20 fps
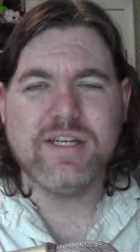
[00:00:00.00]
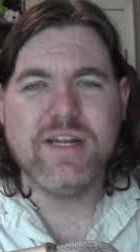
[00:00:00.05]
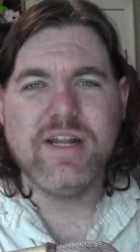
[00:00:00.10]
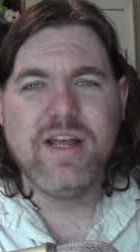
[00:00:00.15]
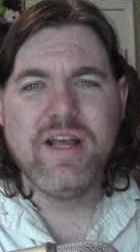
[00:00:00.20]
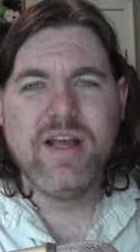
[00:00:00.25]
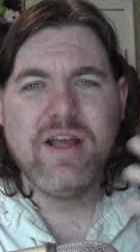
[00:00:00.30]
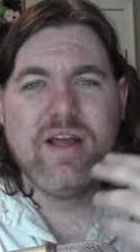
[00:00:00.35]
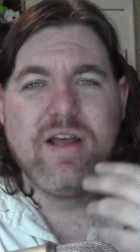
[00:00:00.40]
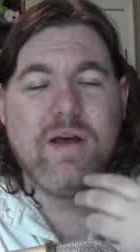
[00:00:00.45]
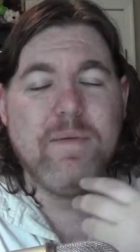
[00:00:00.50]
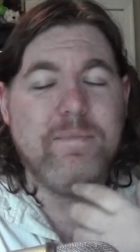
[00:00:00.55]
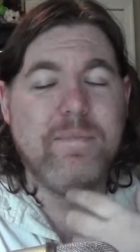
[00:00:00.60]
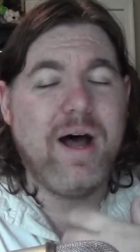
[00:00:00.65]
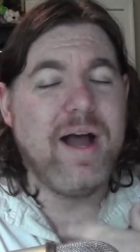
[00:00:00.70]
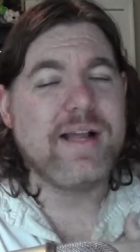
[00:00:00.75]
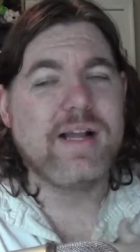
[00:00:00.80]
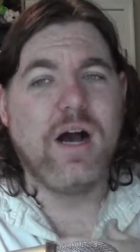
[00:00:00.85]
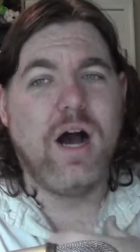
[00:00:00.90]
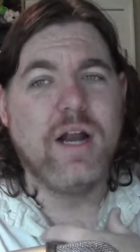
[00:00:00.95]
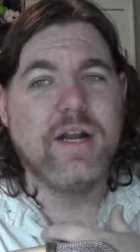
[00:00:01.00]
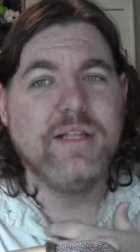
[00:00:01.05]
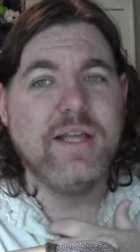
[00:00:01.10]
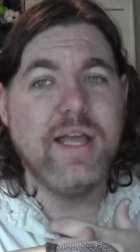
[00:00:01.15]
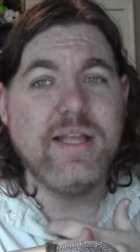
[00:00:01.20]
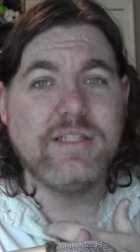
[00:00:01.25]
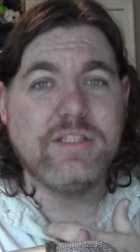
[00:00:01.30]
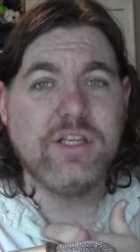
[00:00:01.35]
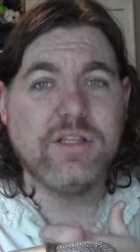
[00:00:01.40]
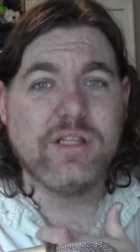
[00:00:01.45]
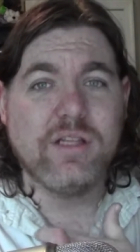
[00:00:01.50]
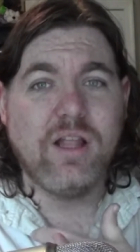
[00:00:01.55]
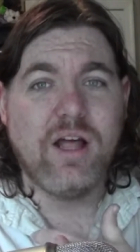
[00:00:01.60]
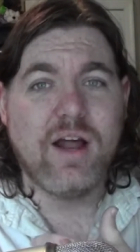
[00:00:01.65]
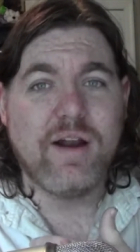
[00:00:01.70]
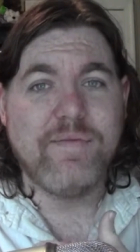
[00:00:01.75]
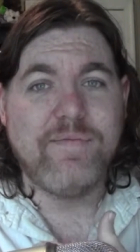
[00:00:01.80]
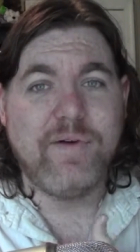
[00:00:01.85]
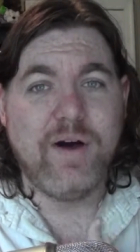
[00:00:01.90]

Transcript: And my god, it's just a lot of